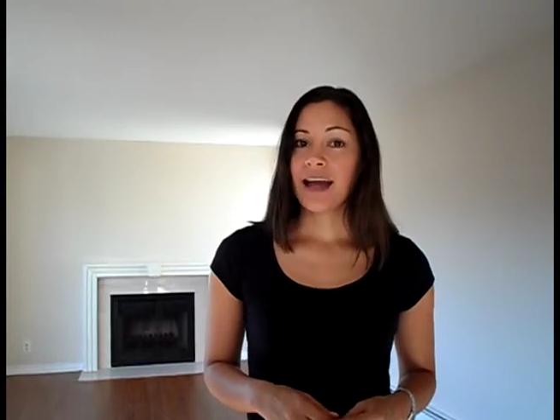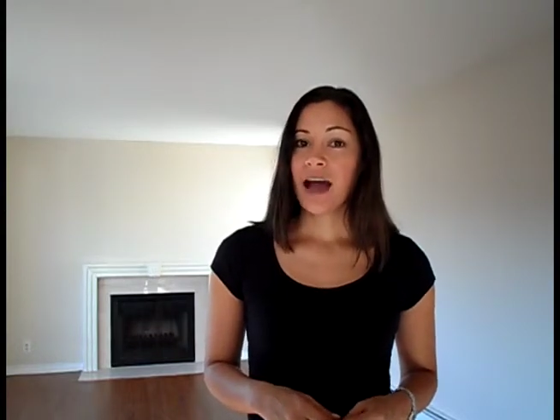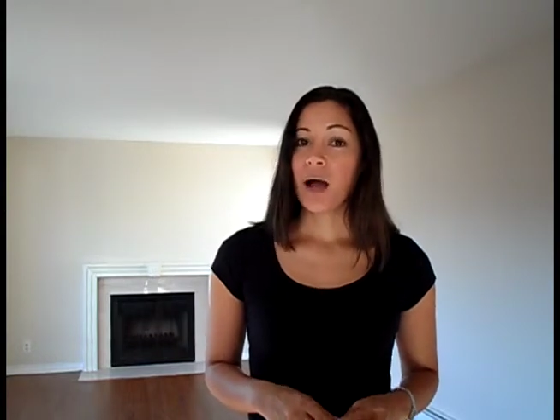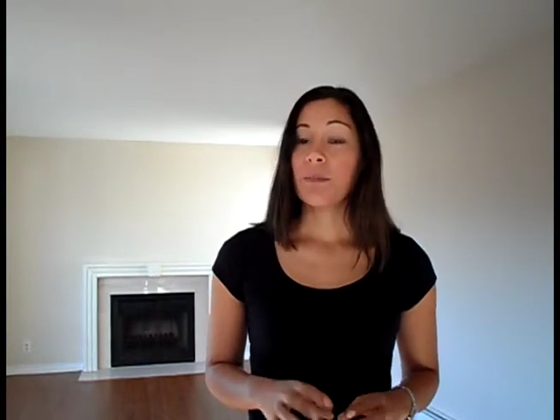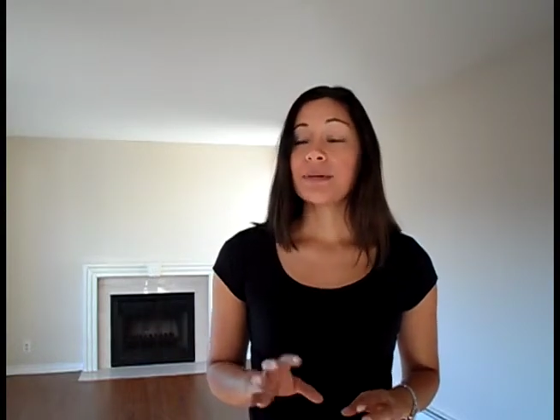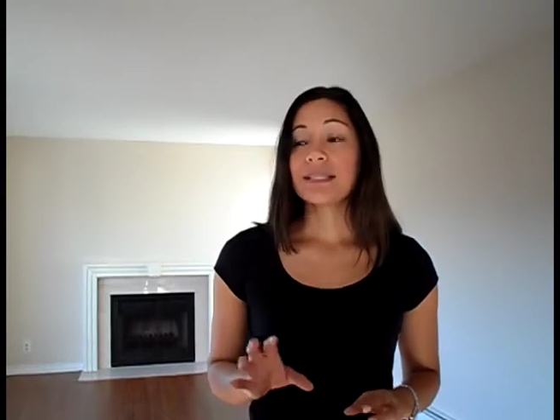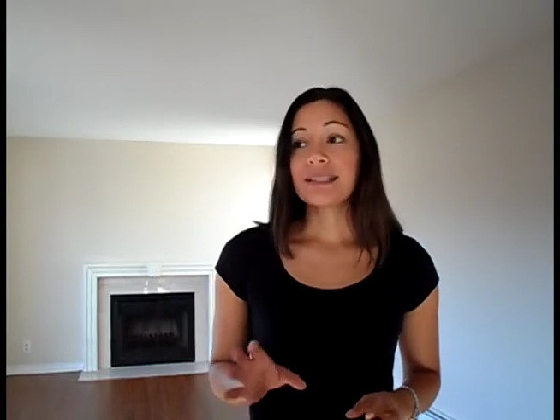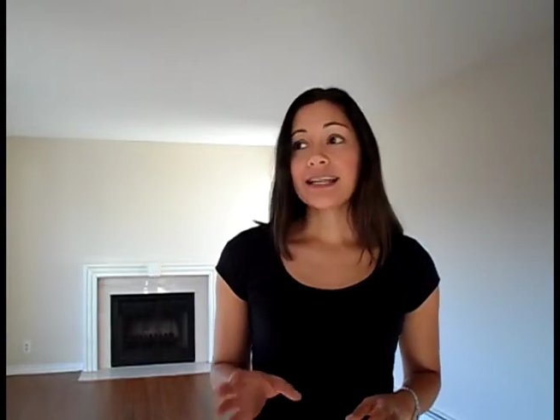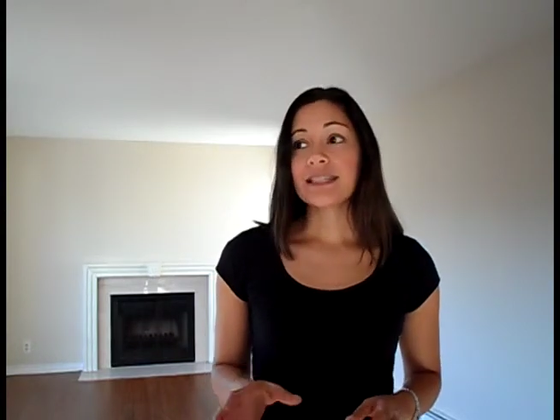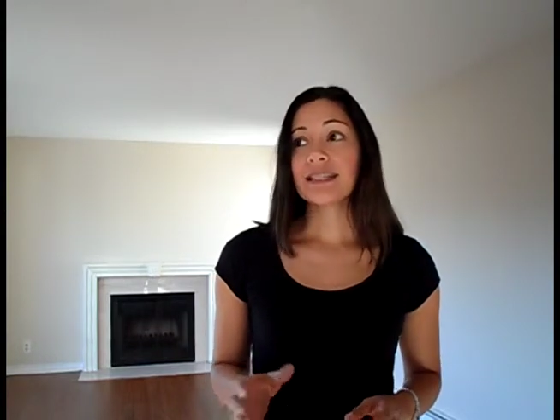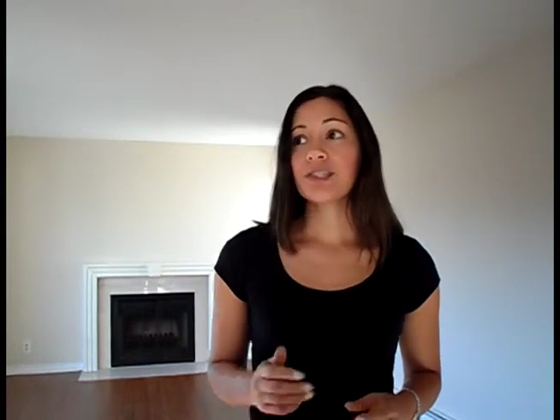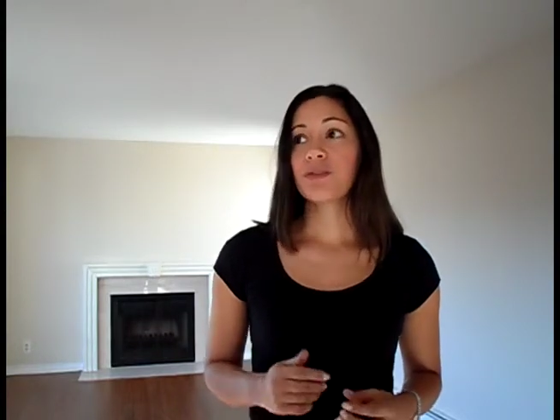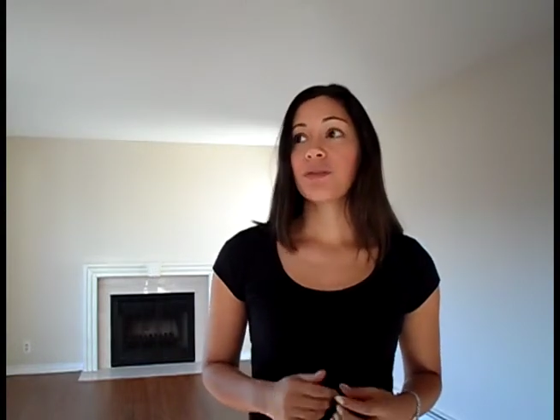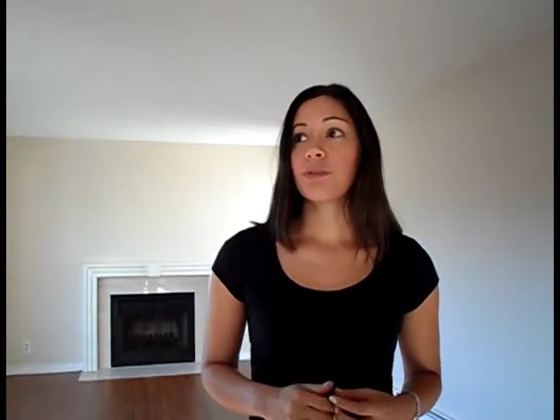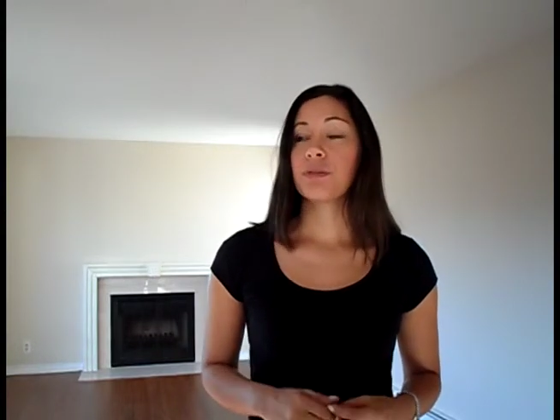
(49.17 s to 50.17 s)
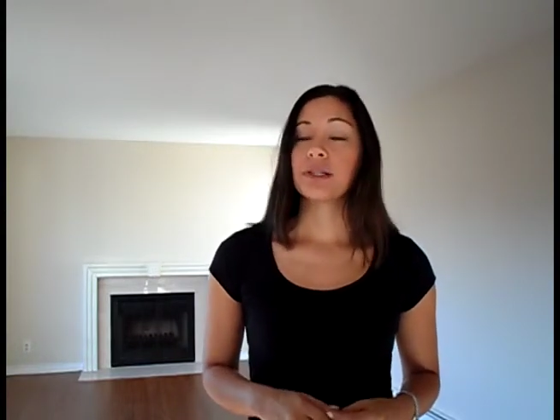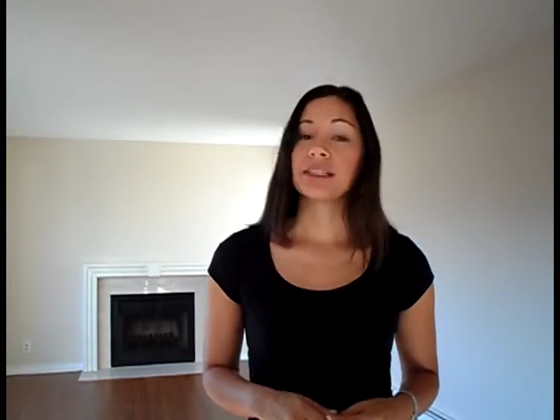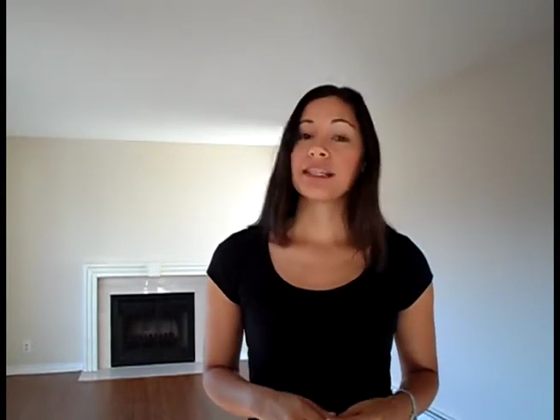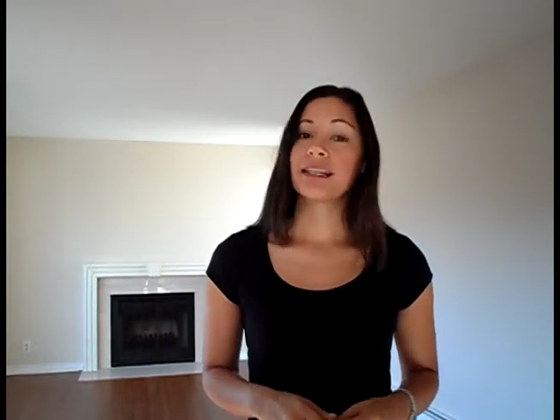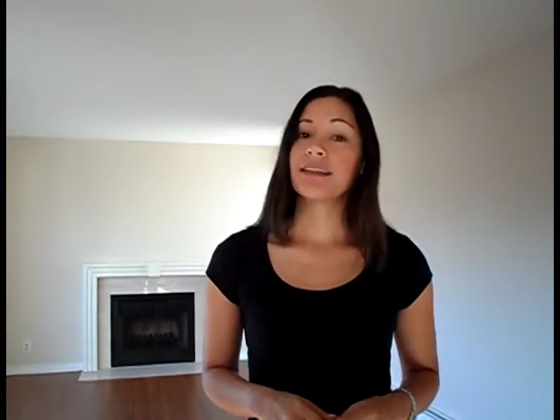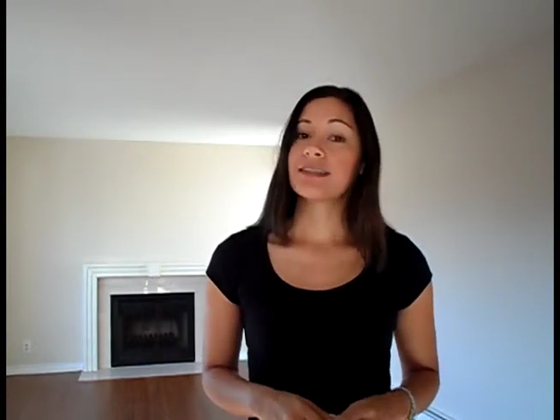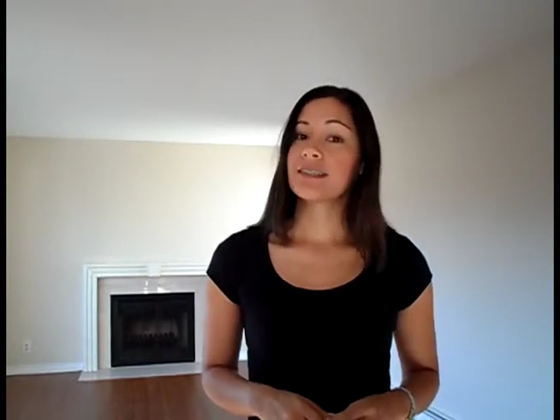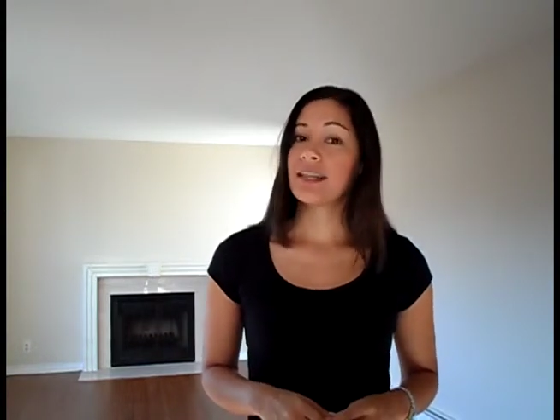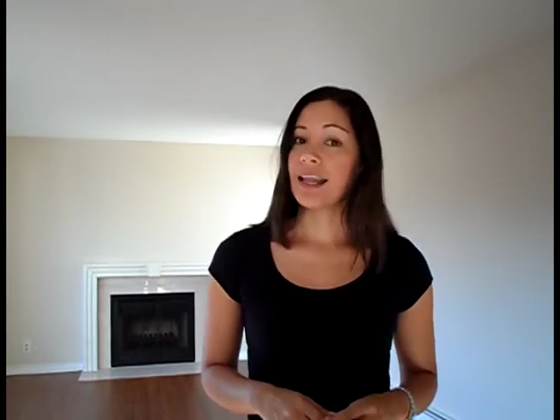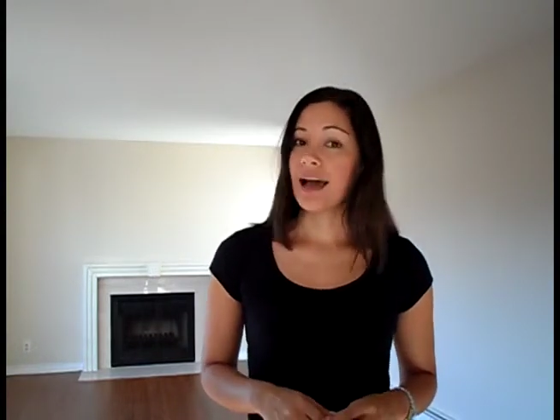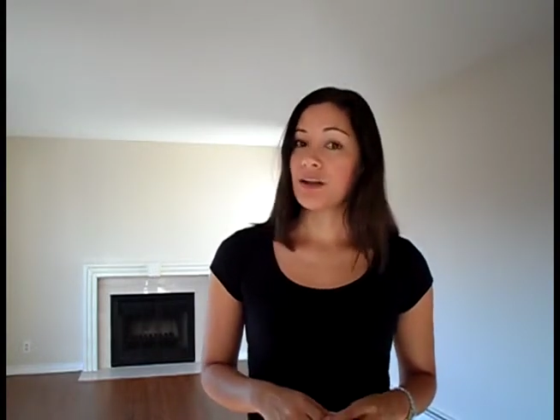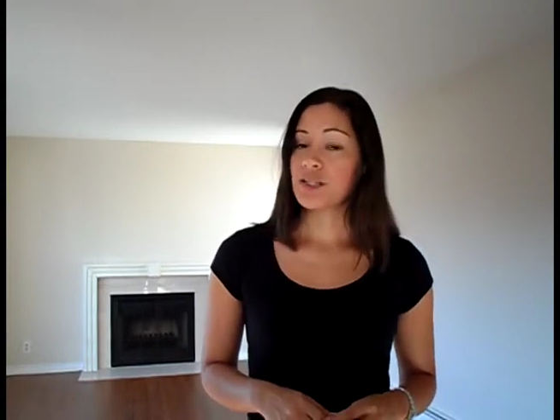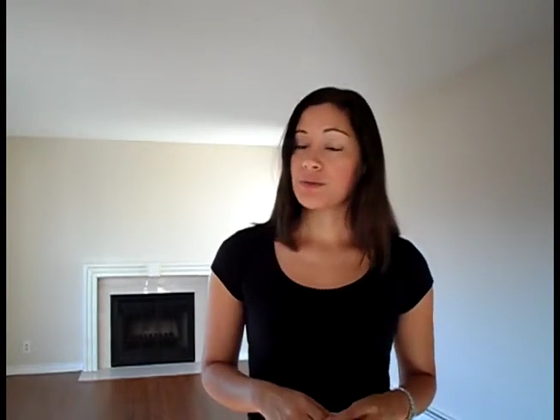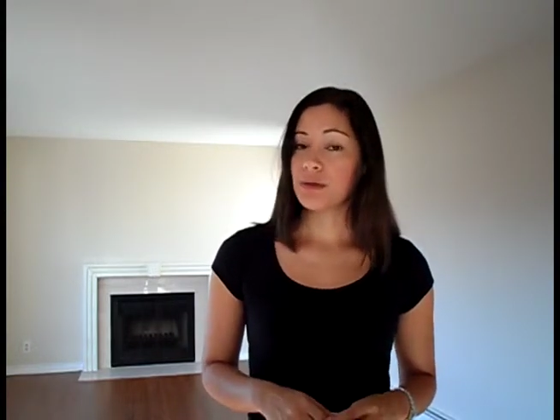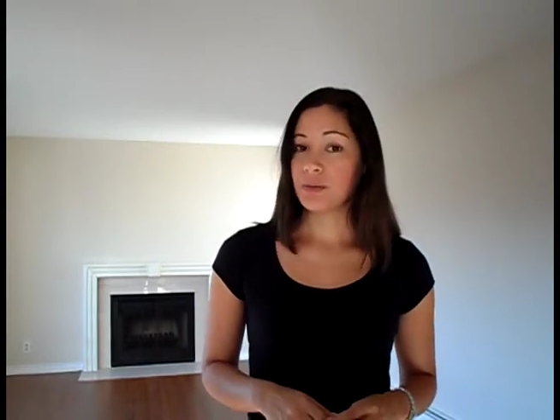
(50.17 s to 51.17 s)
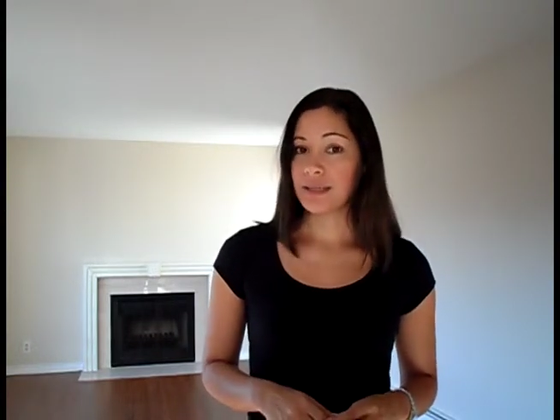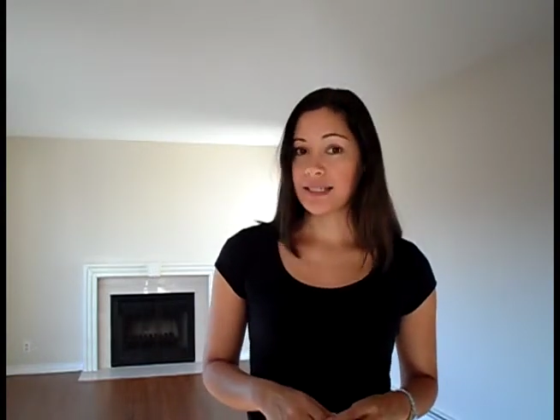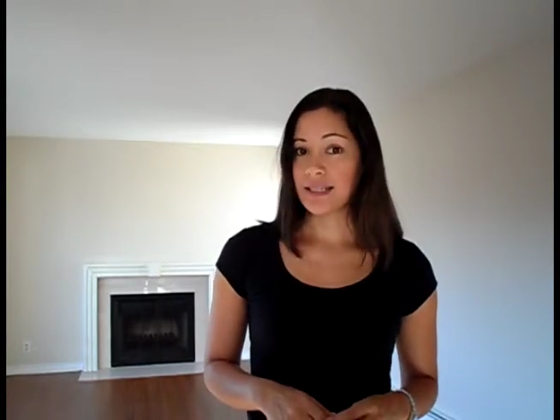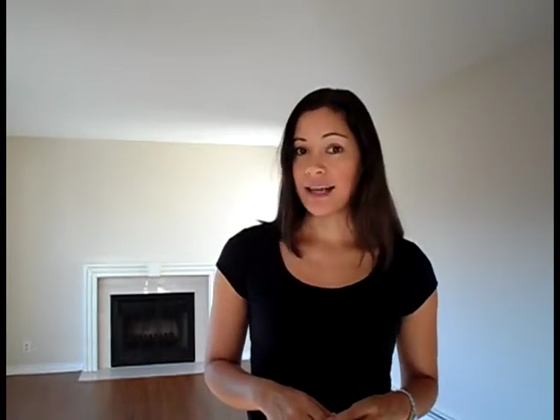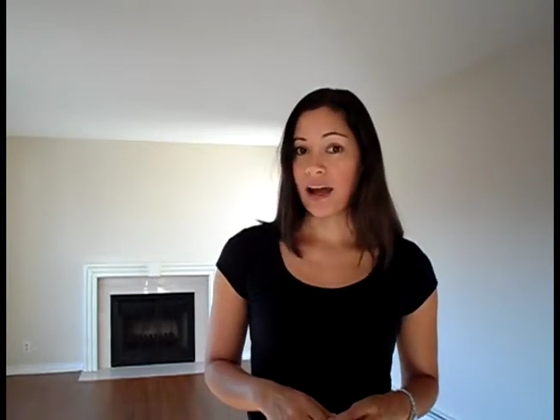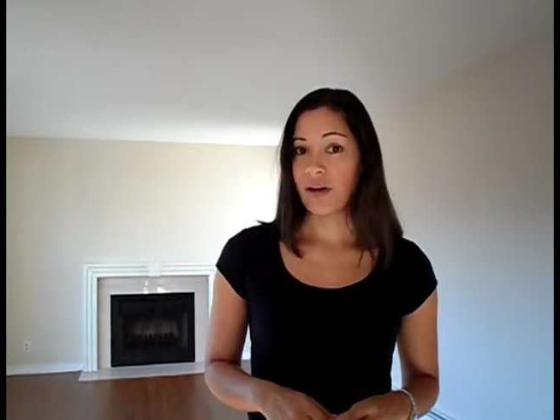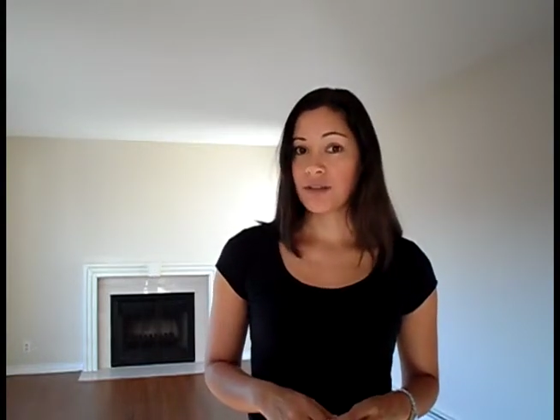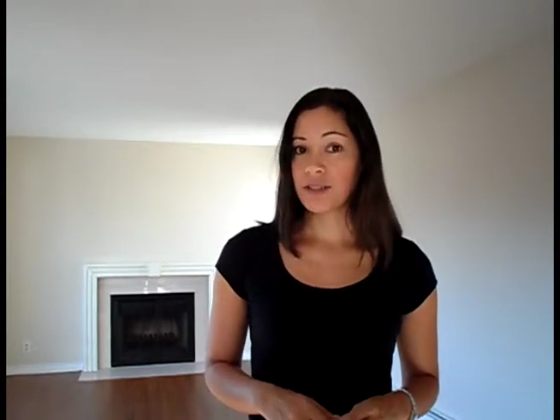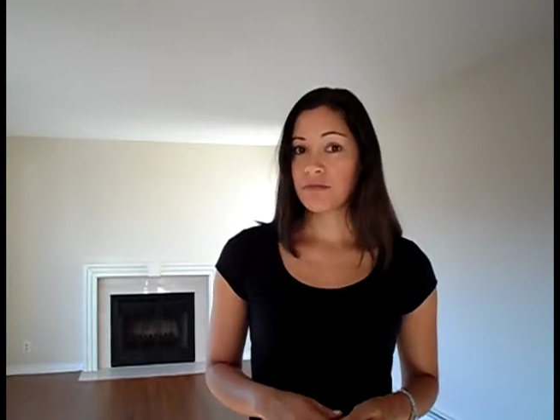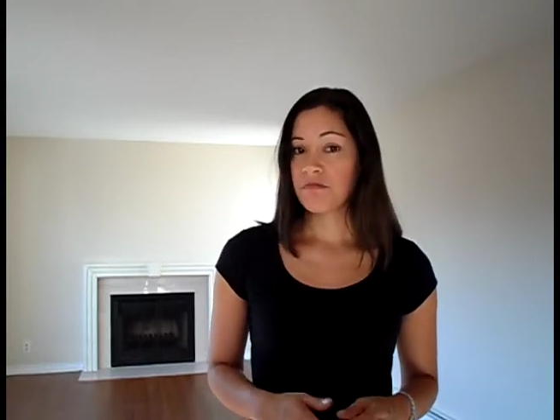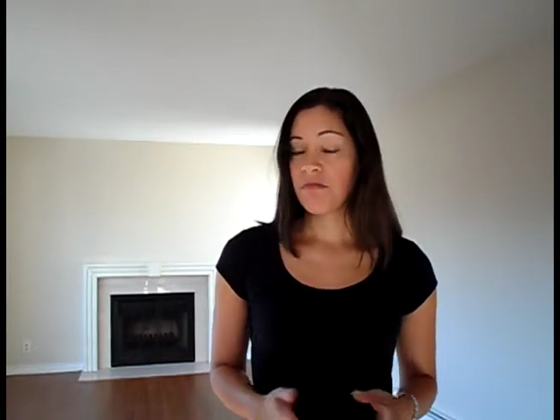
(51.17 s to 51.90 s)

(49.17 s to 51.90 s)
a percentage of the building that's allowed to be rented out,